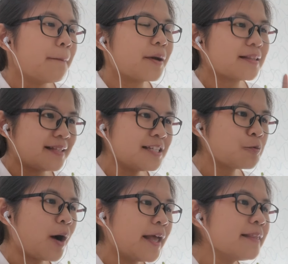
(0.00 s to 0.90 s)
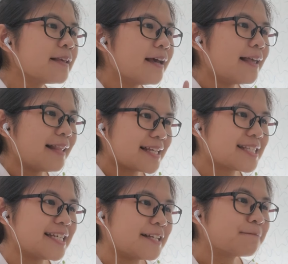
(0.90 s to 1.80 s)
But this one,
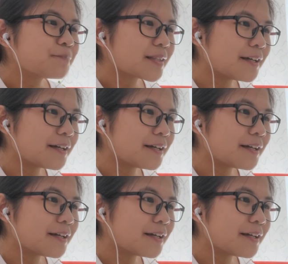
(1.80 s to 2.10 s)
let's see.